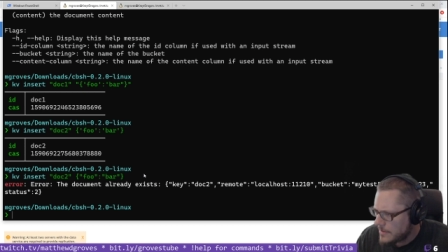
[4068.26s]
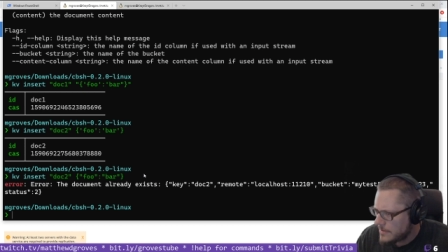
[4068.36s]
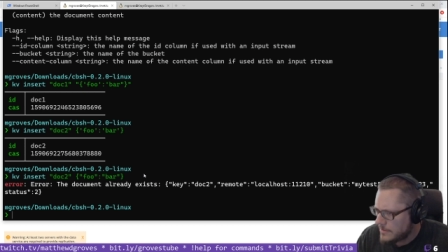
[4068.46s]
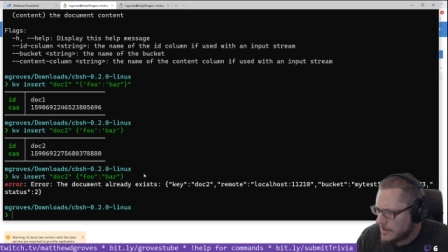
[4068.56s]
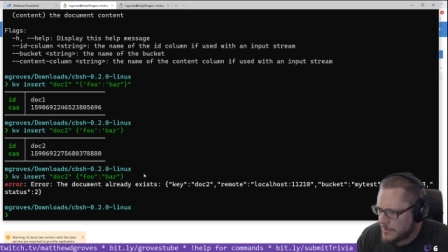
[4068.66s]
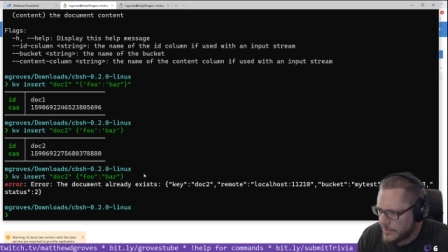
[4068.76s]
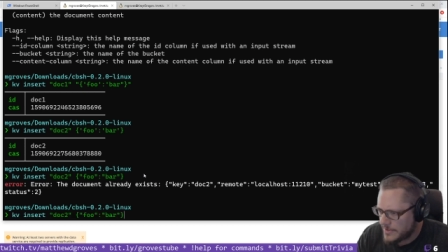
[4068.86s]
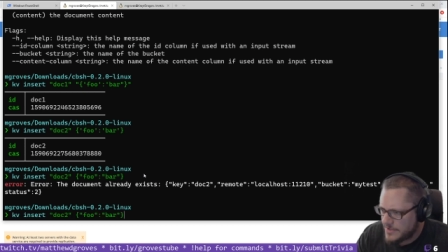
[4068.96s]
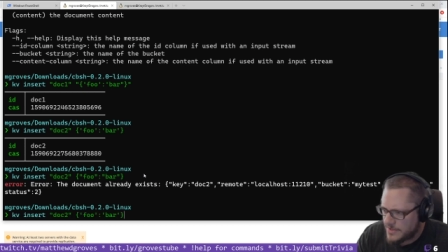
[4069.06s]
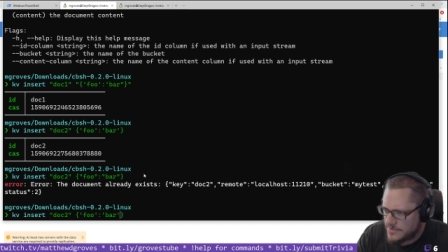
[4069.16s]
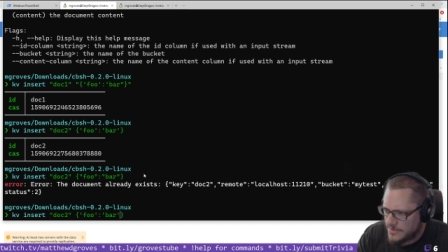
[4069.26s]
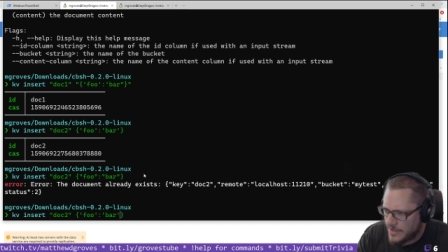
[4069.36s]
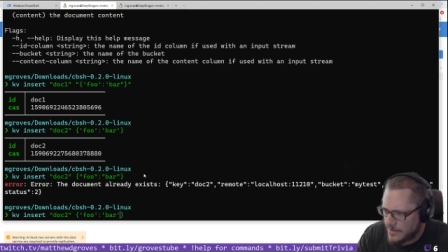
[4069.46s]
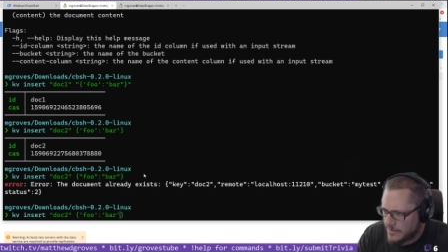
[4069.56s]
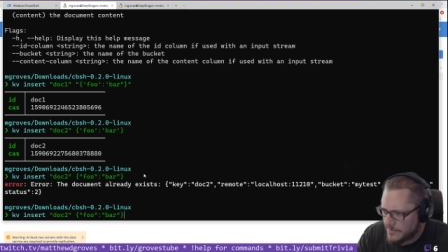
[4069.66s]
Document already exists.
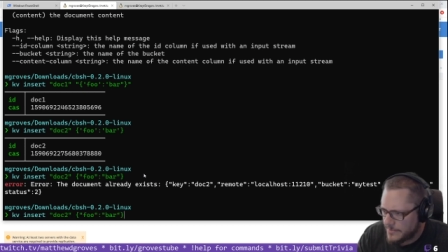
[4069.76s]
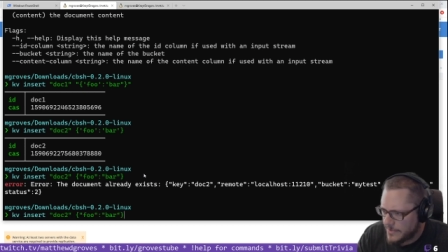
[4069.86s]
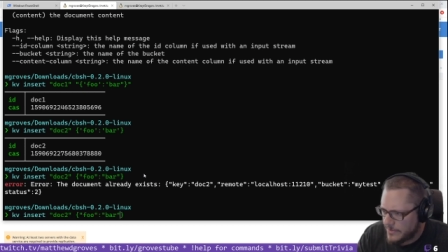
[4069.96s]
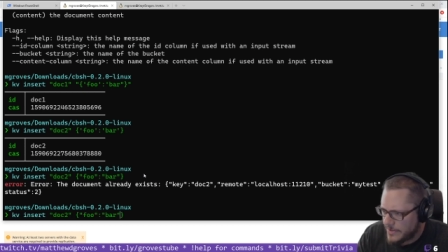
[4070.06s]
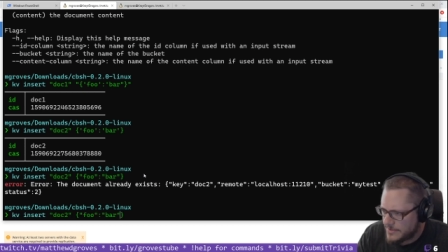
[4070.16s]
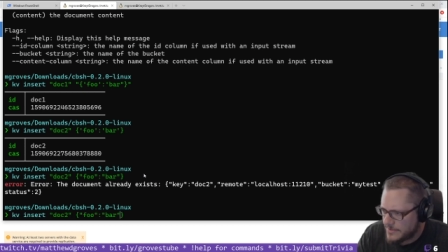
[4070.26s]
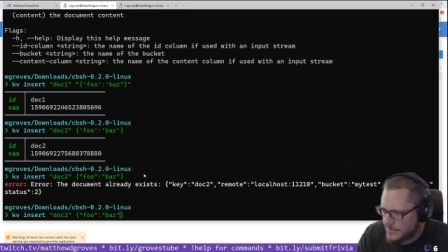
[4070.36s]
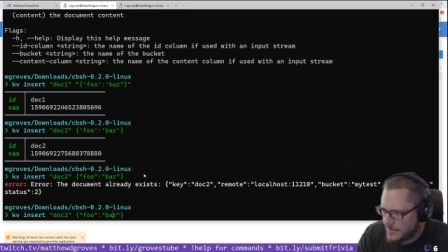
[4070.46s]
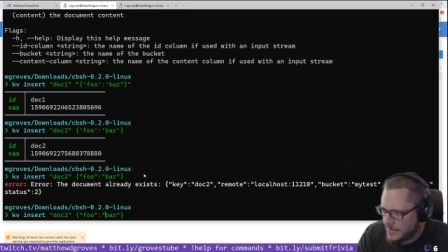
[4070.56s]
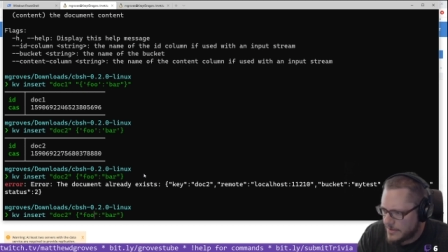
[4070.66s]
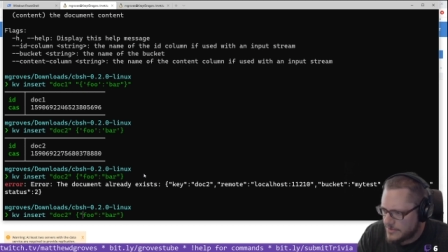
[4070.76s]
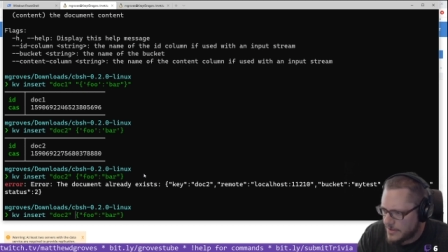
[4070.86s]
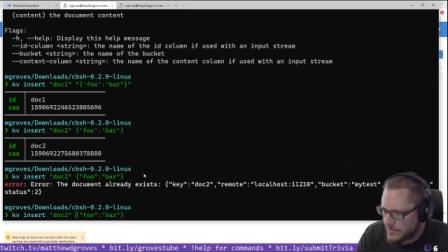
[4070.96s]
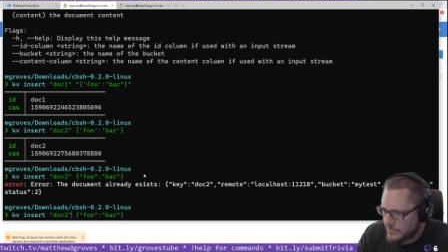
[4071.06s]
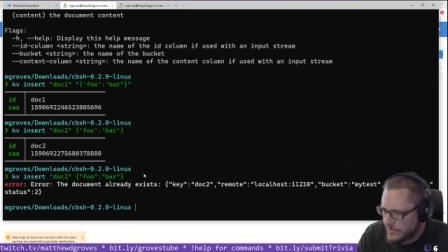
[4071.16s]
Yeah, I know that.
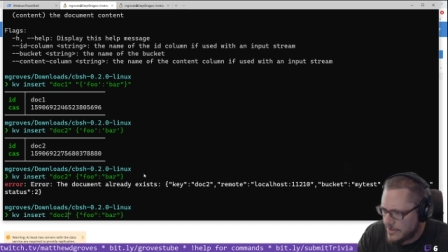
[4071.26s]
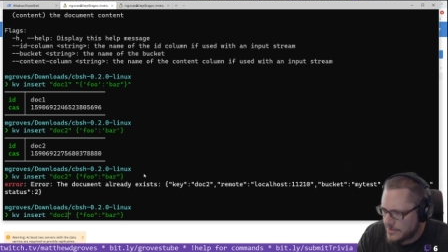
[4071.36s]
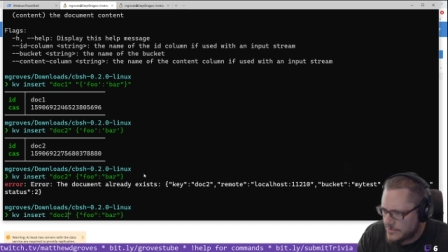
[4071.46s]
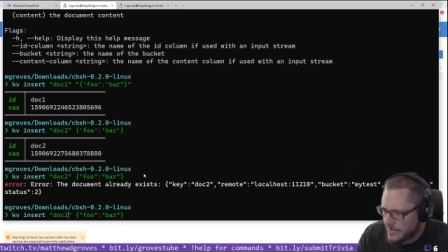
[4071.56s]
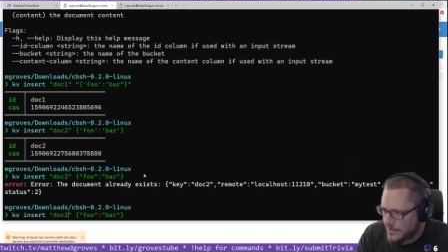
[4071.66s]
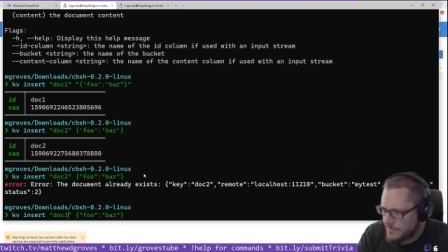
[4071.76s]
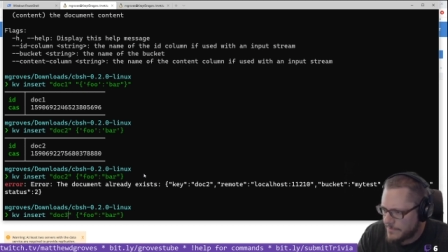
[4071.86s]
Doc3, let's try it.